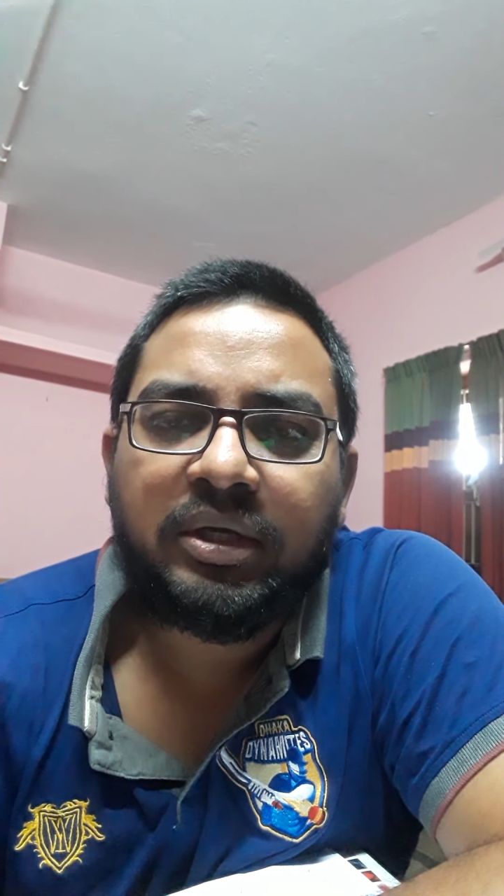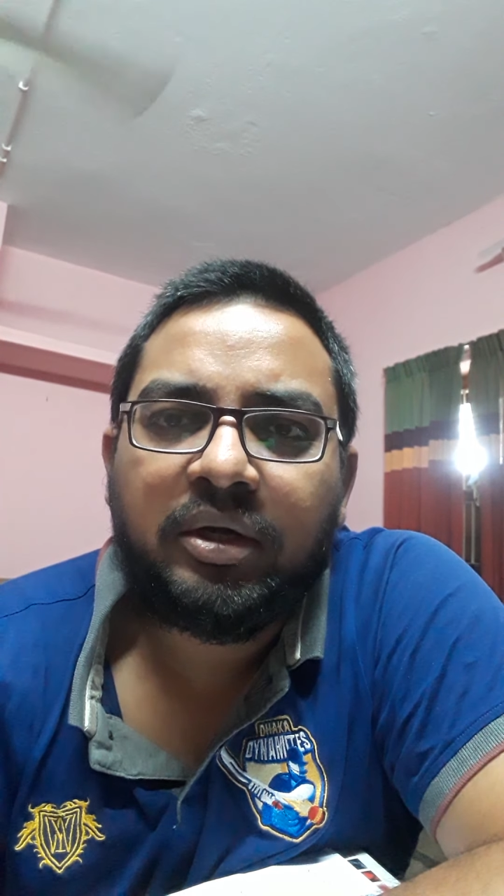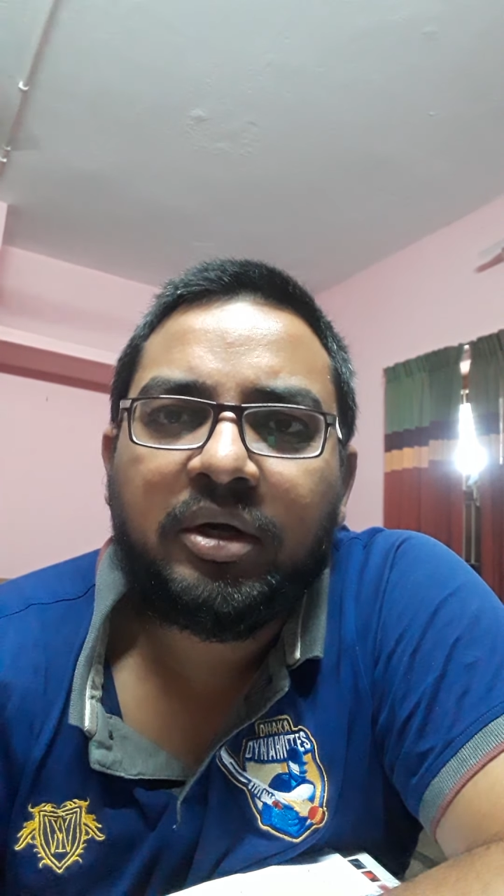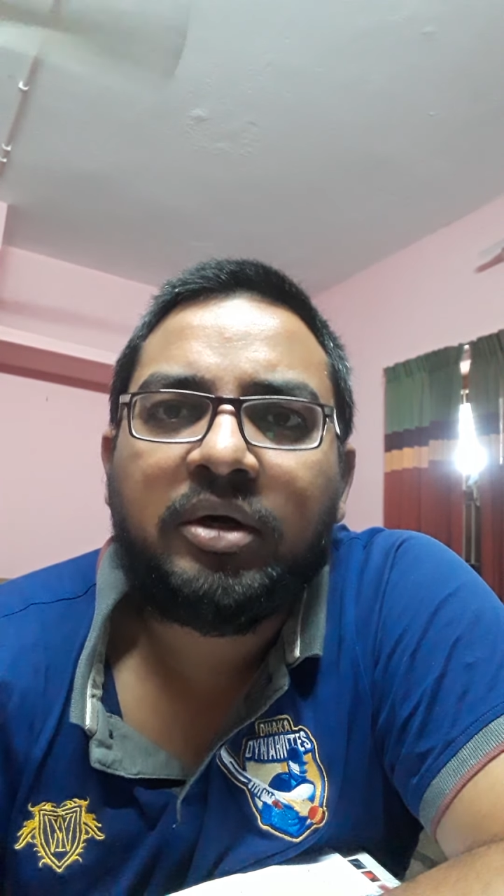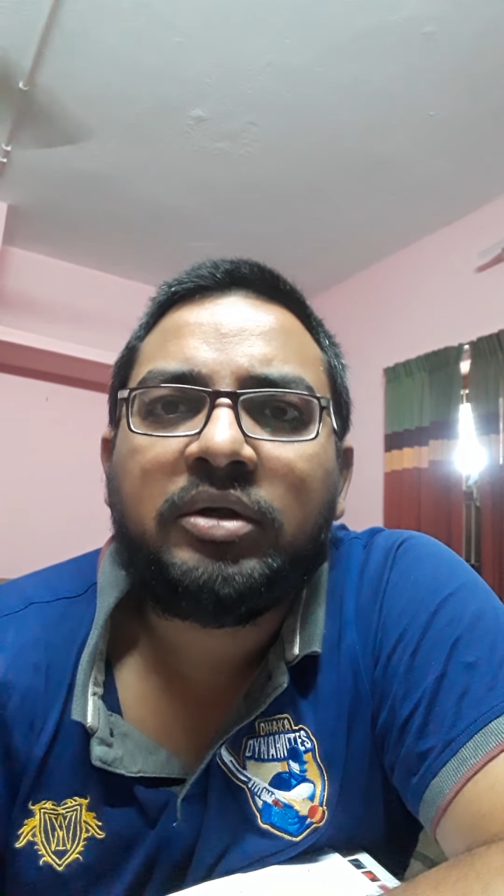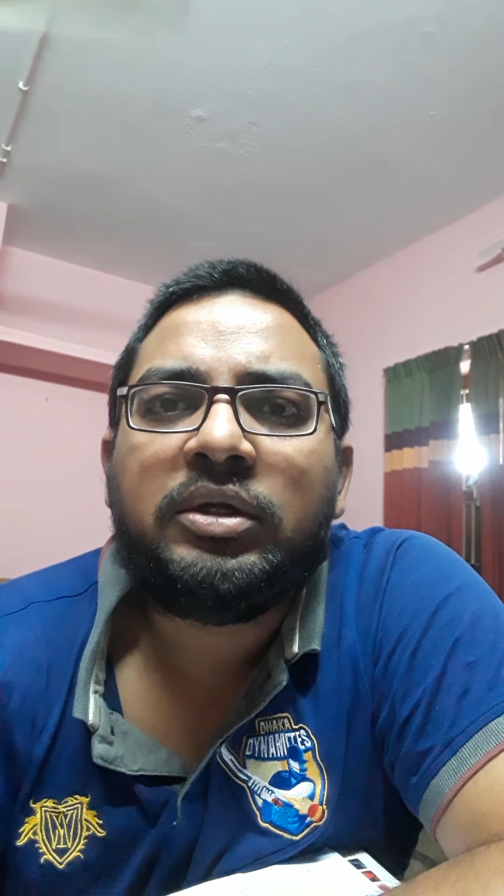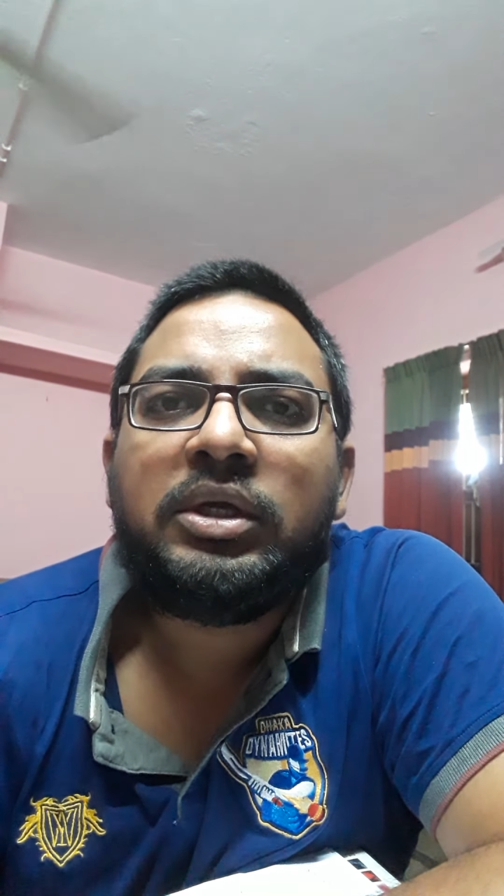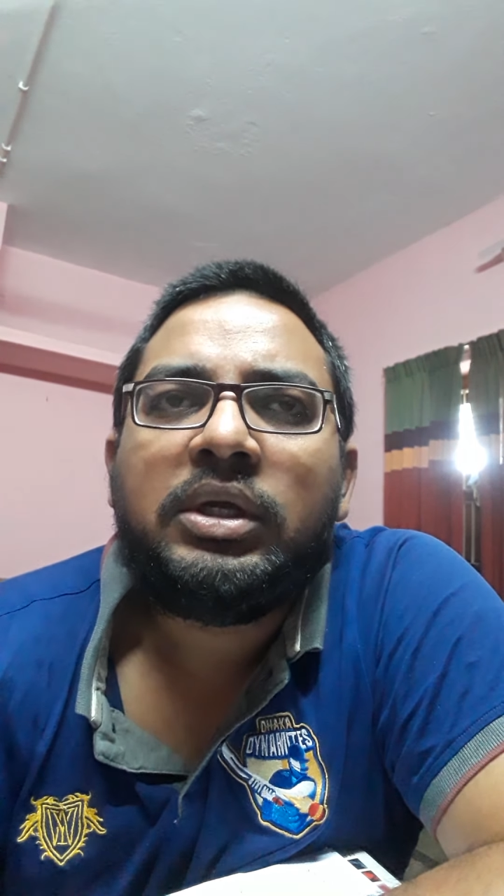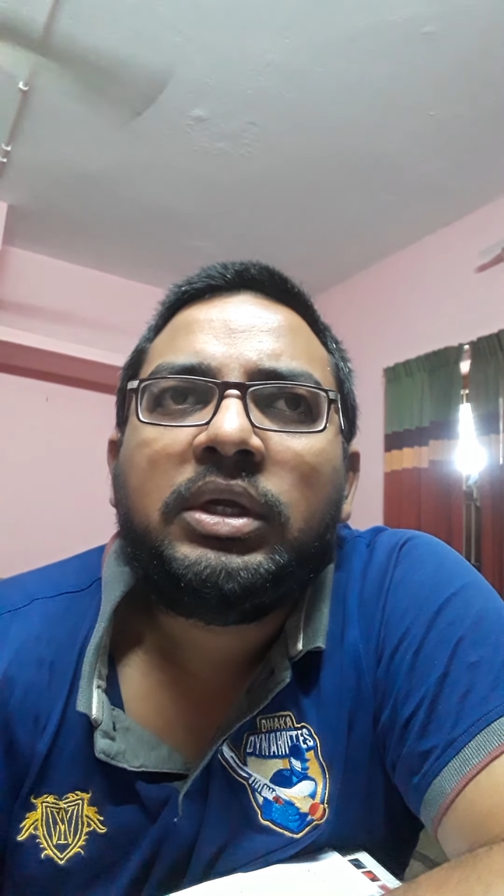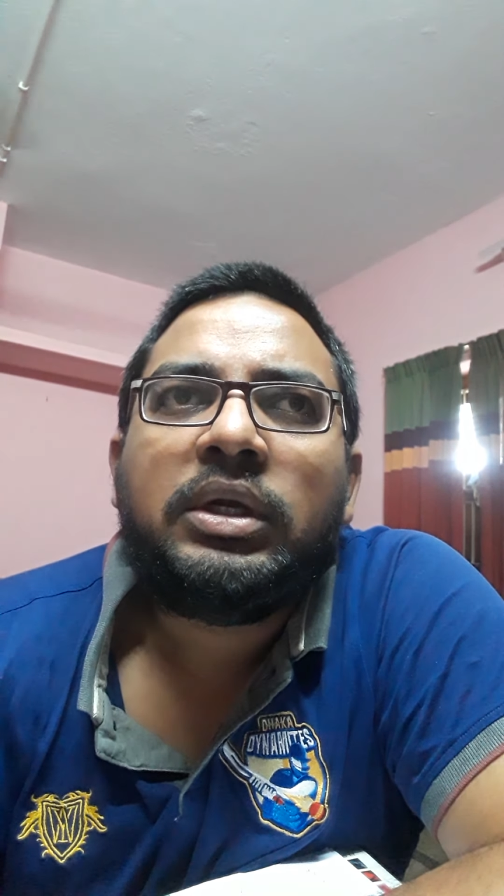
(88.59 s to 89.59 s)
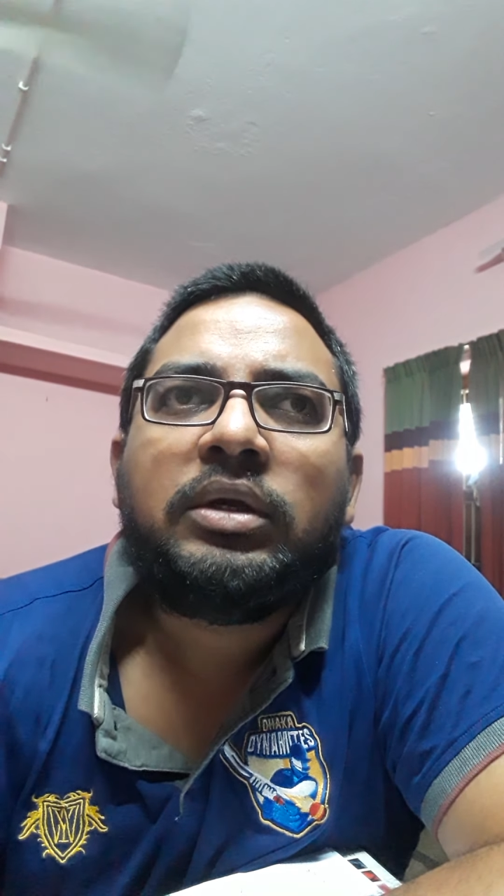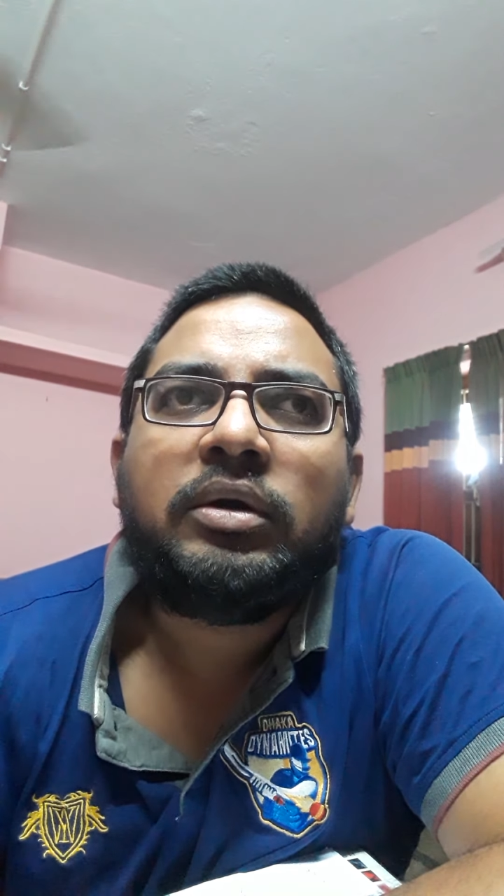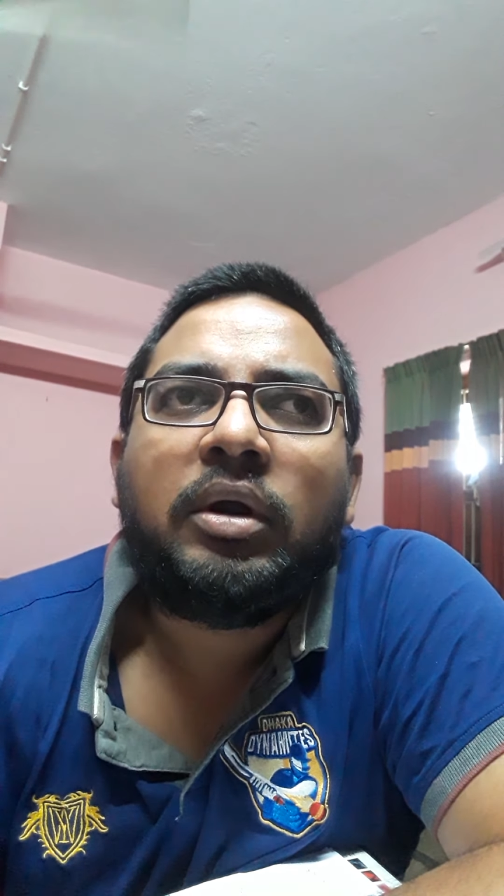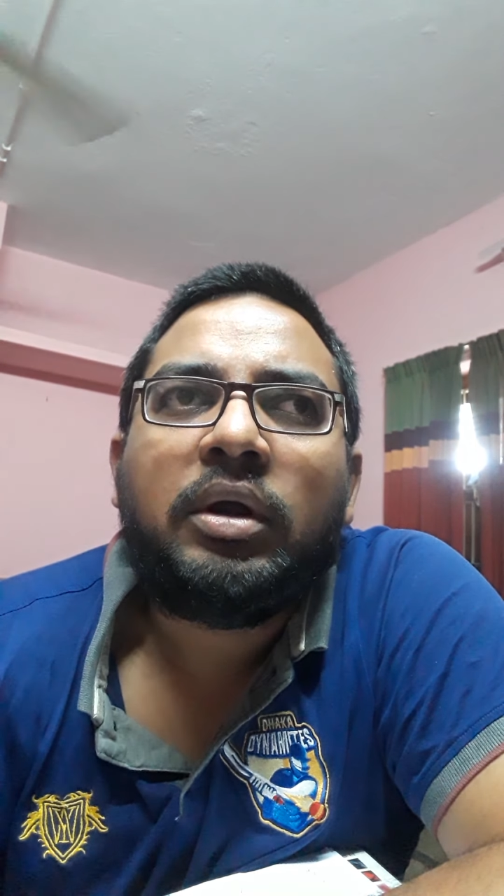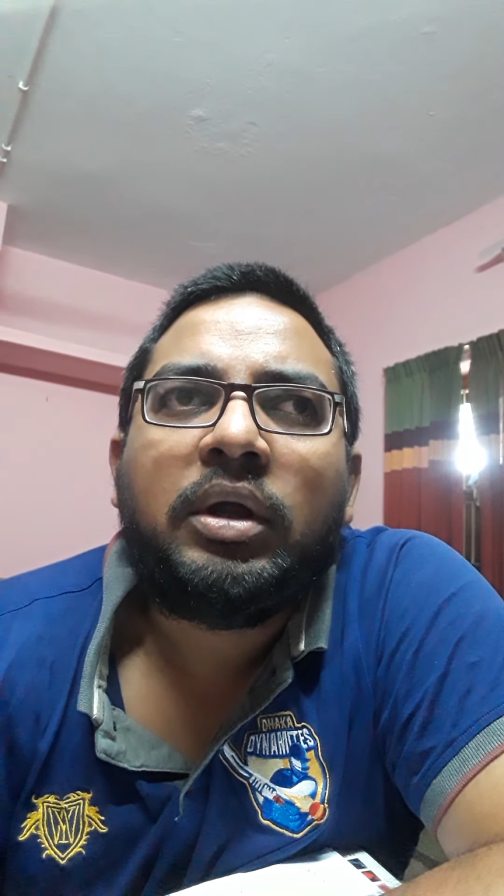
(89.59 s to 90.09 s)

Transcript: or no,